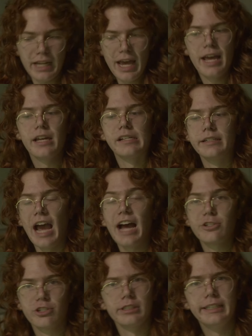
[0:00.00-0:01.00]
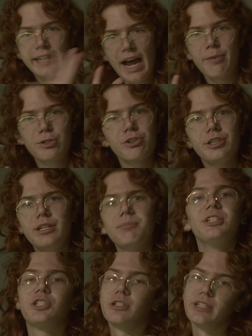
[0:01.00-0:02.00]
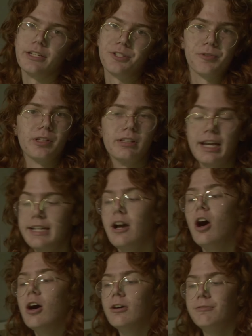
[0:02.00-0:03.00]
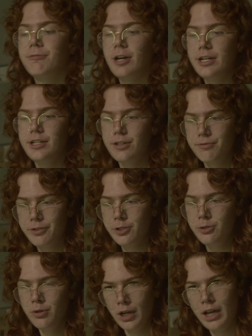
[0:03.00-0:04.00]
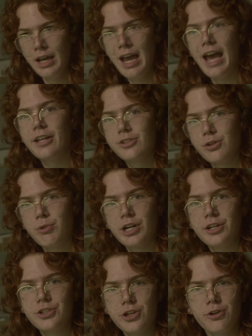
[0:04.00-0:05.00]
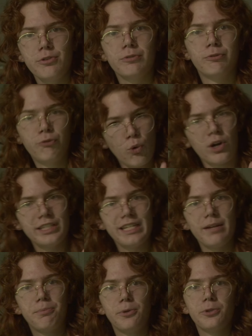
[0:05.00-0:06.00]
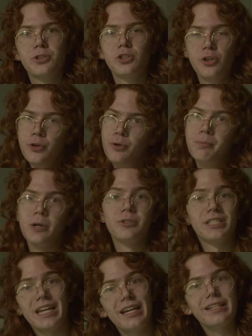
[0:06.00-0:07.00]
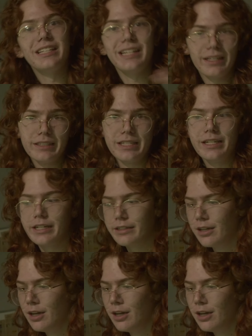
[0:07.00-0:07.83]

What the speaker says: and actually capturing the image and less so the light of an interview. And so we're going to show 4 examples, 2 both standing and sitting.